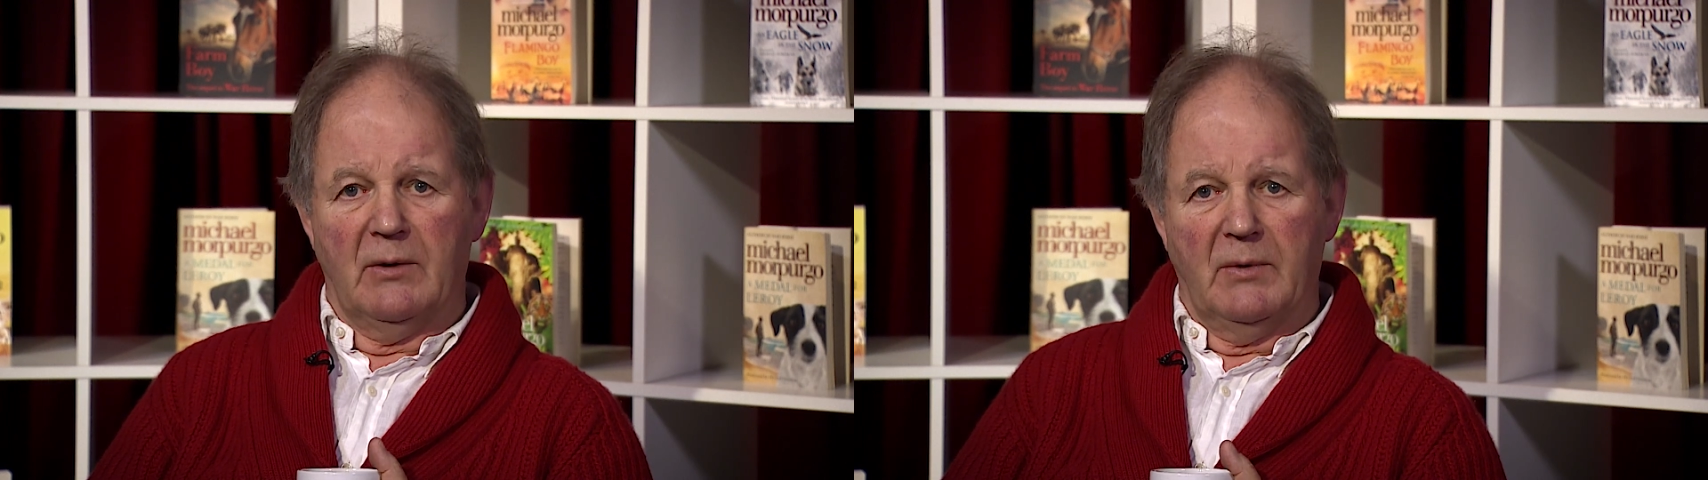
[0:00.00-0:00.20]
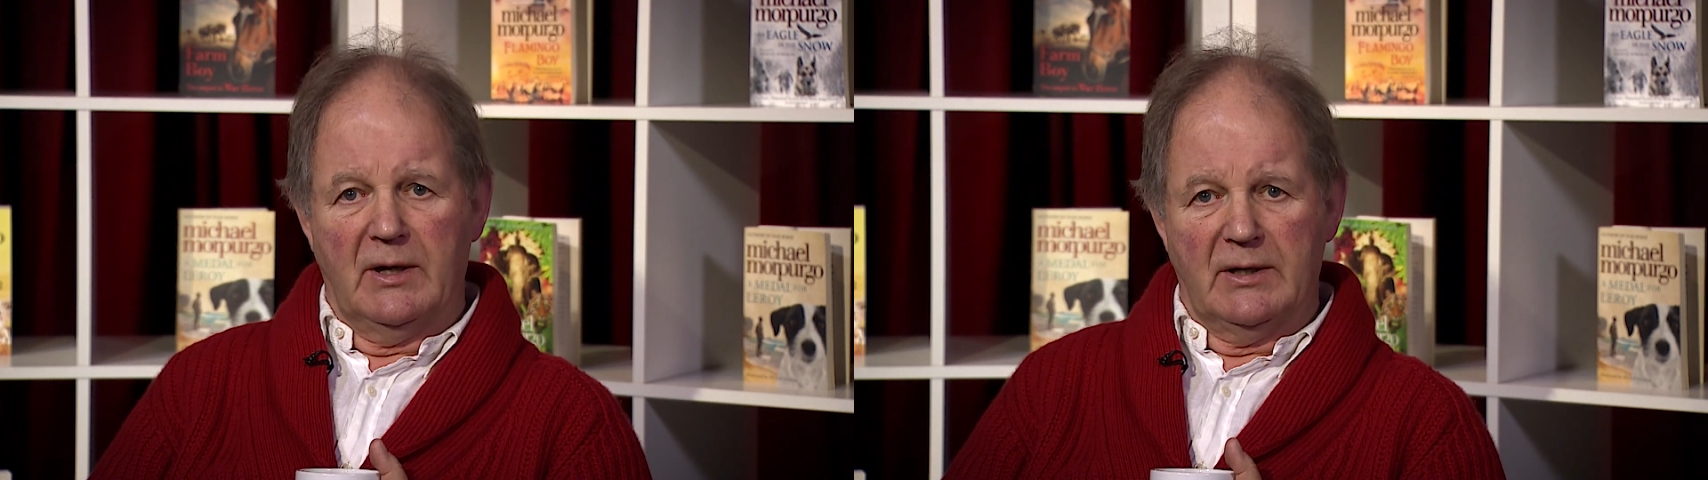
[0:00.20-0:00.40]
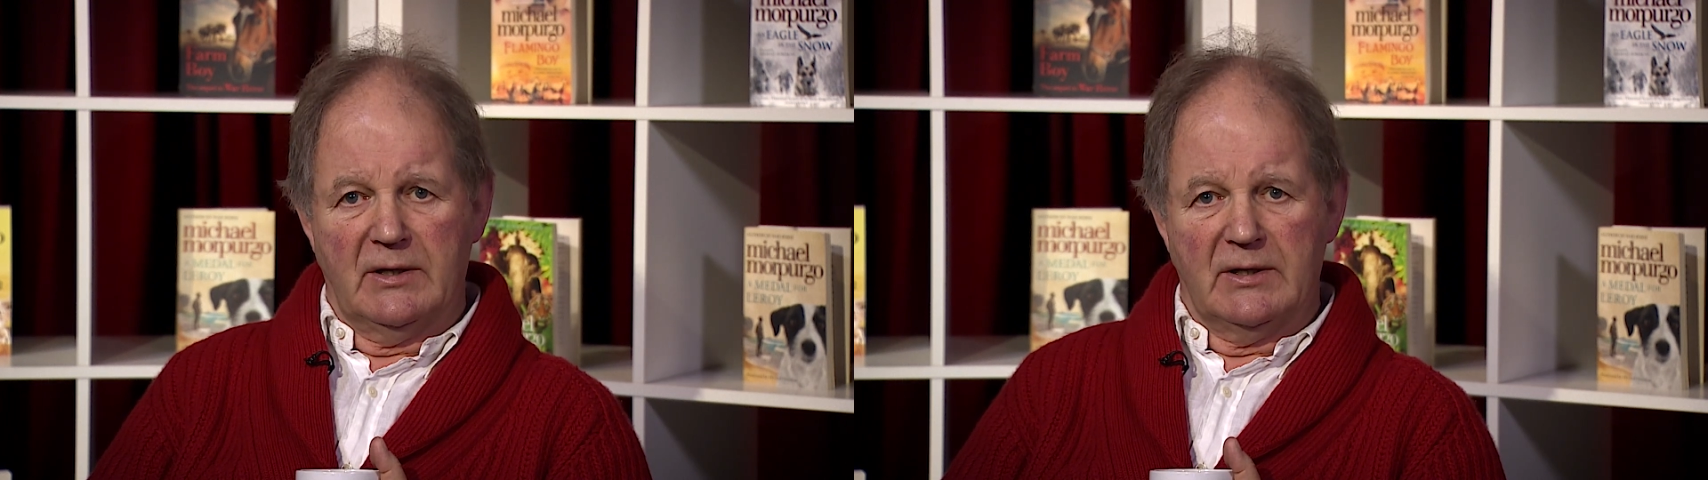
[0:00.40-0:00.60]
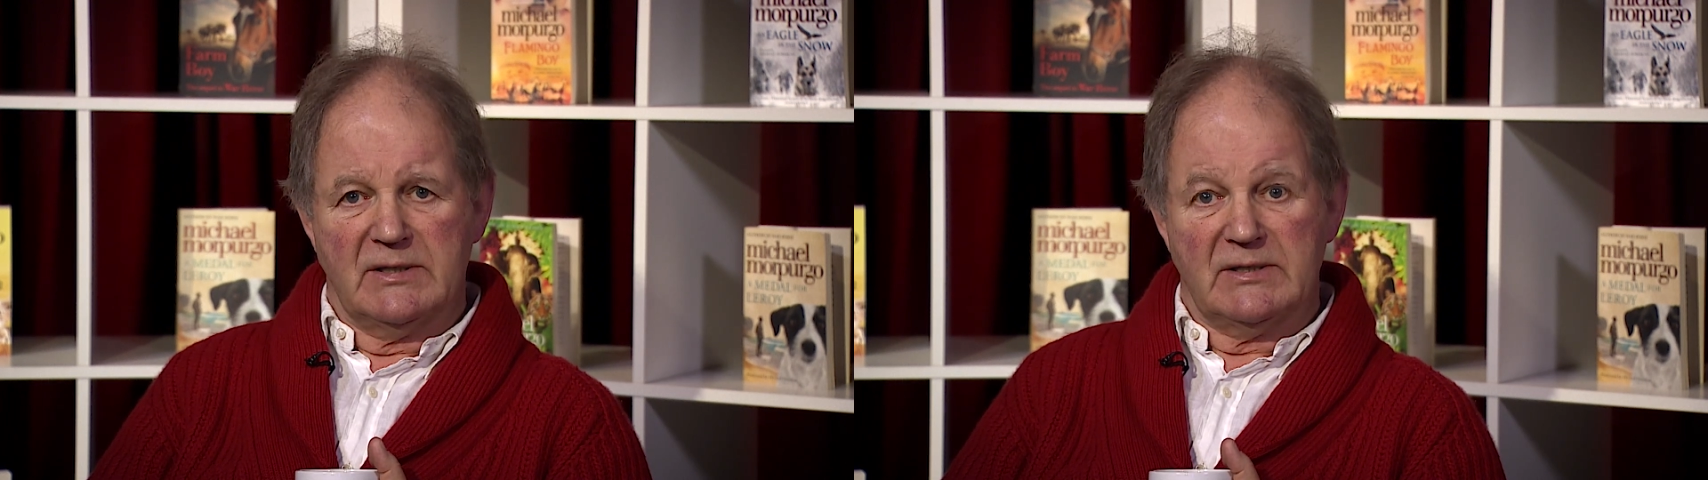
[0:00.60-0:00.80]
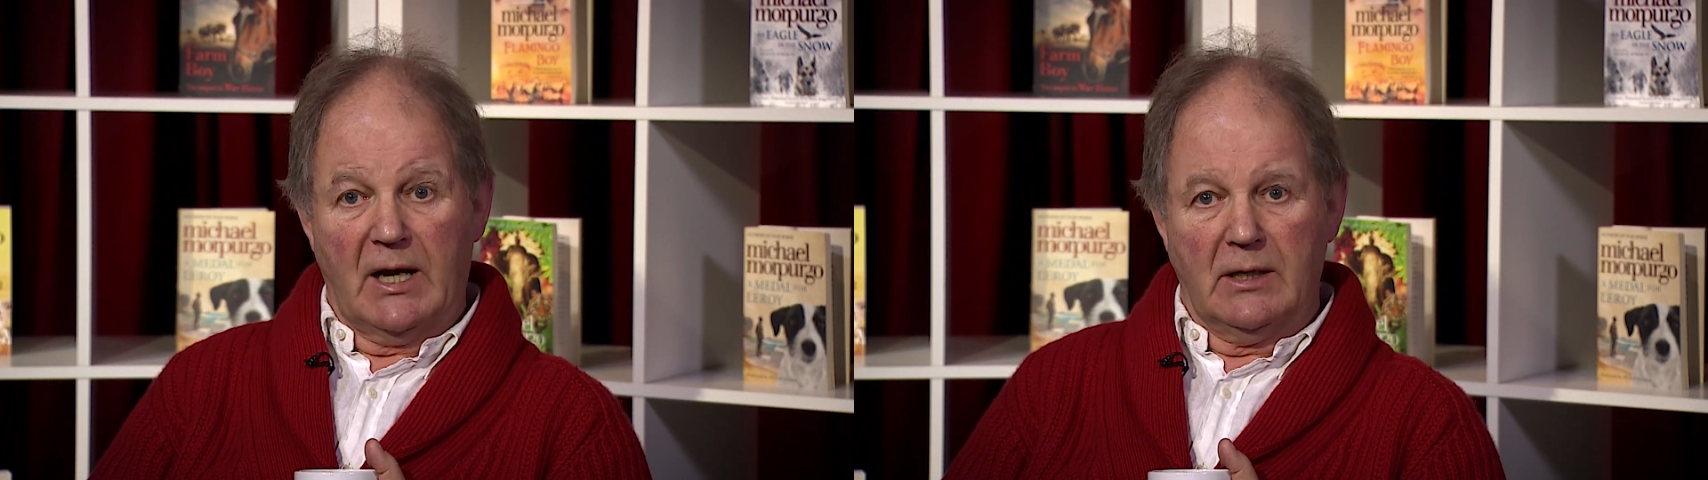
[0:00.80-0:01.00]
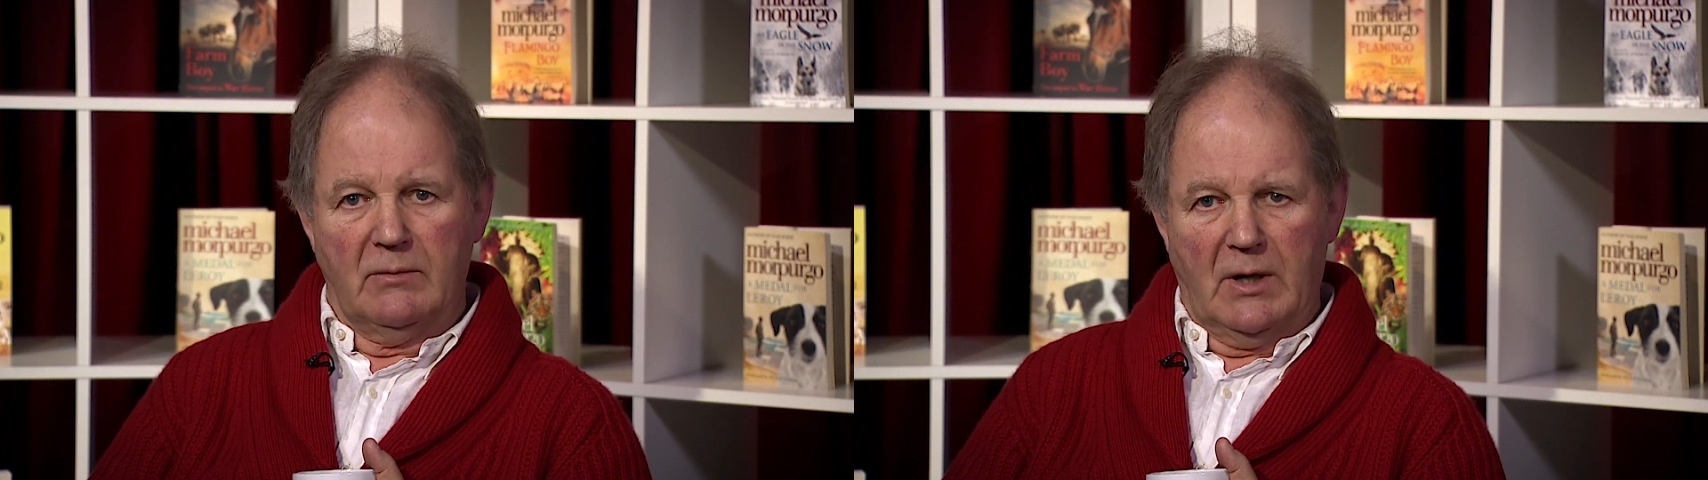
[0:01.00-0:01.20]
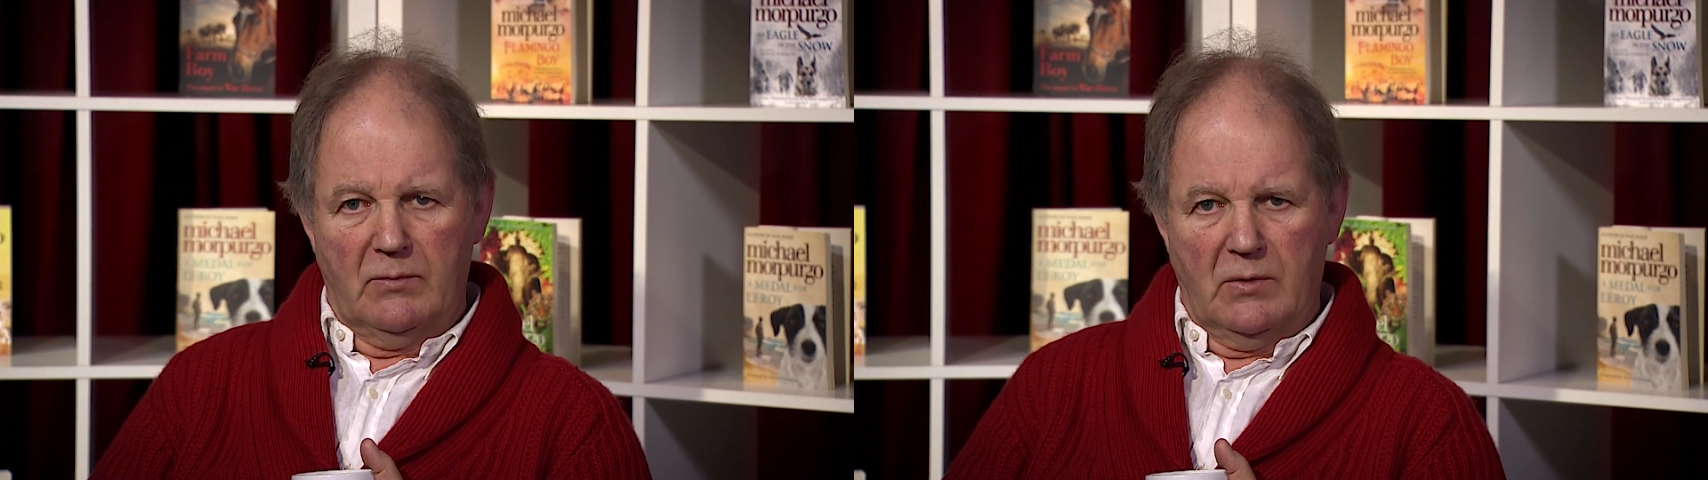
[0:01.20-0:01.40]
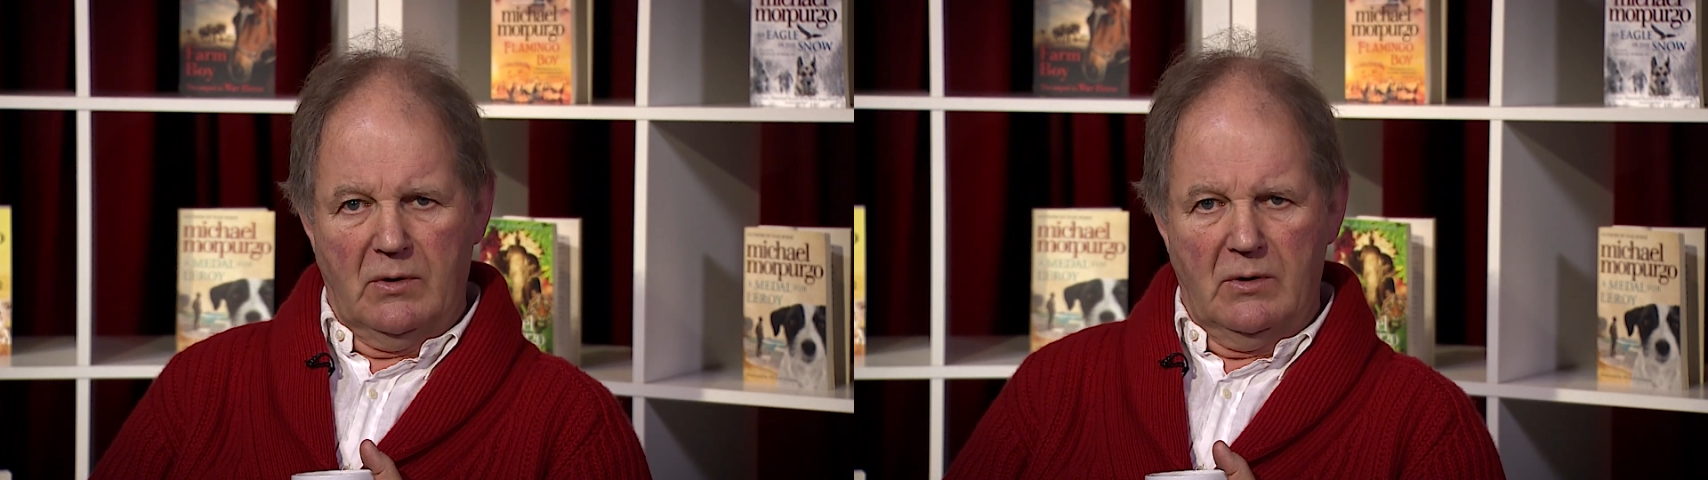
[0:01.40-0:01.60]
world into the Second World
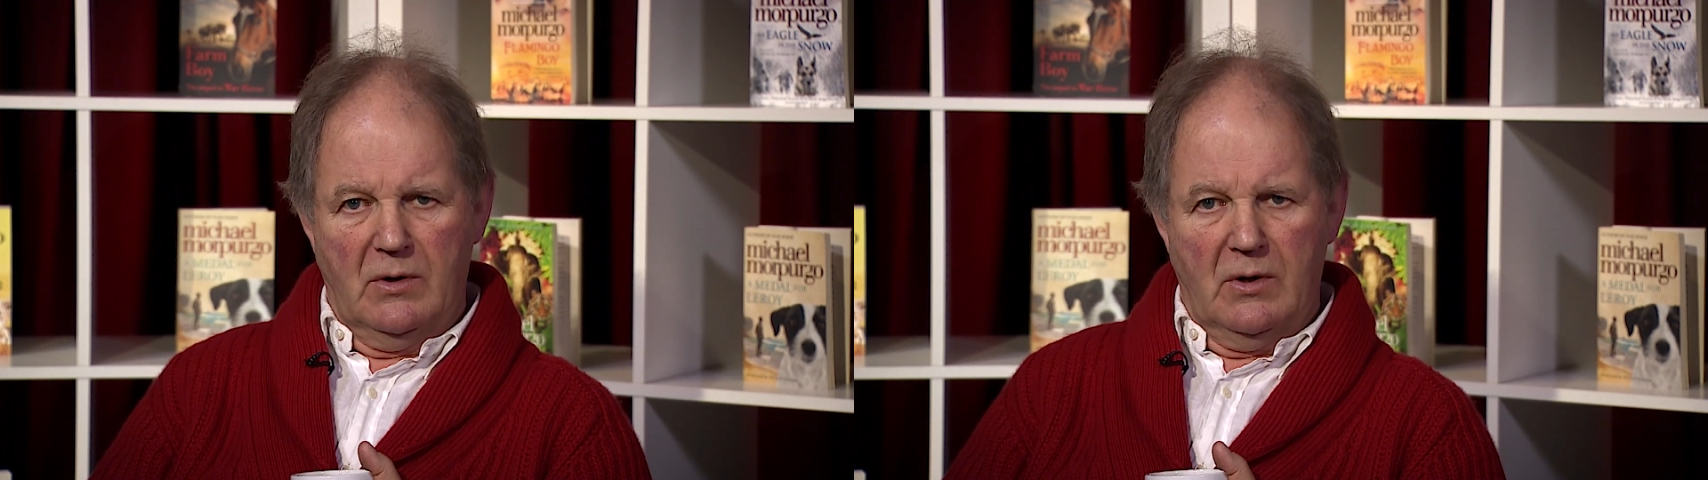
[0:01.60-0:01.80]
War,